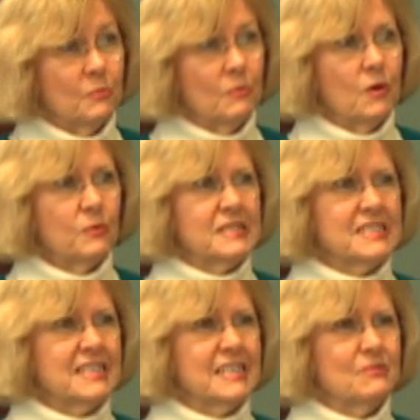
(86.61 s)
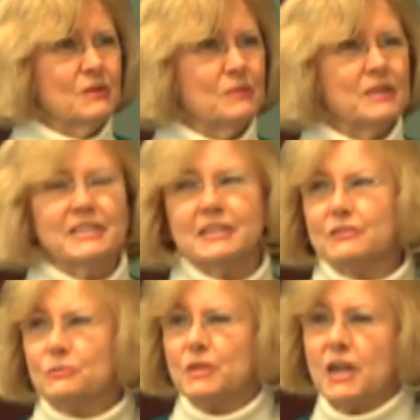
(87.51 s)
what we see and what we do
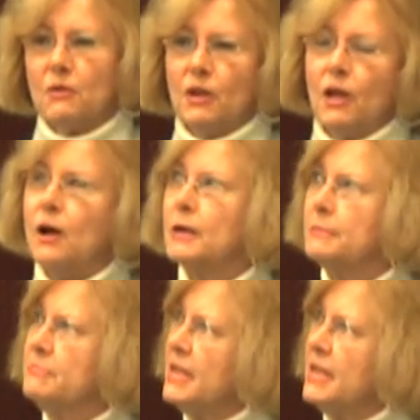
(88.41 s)
as we go along